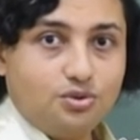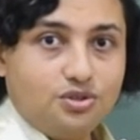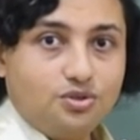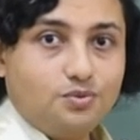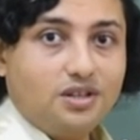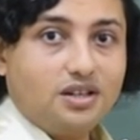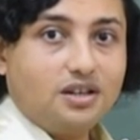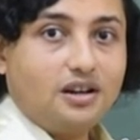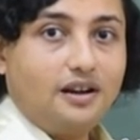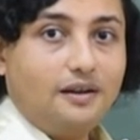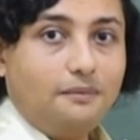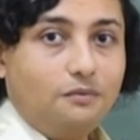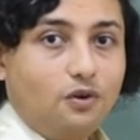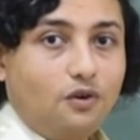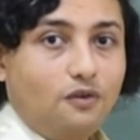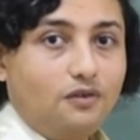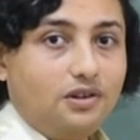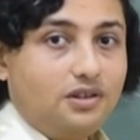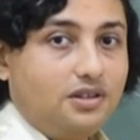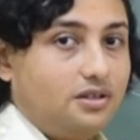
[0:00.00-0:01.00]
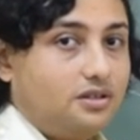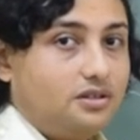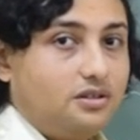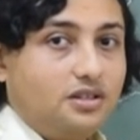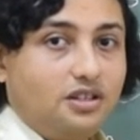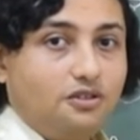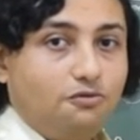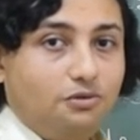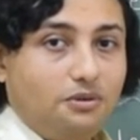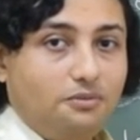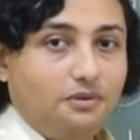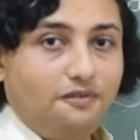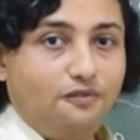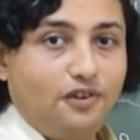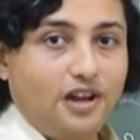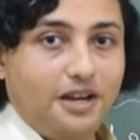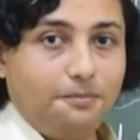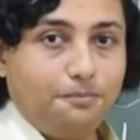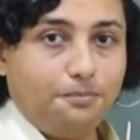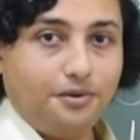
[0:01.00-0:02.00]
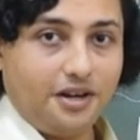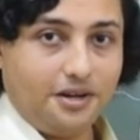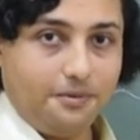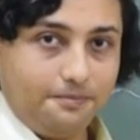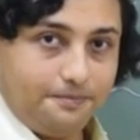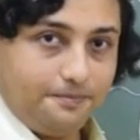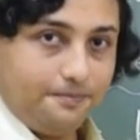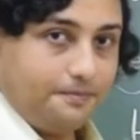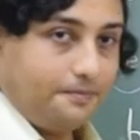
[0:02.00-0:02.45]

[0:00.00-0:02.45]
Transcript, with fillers: which will come over here it will be 5 prime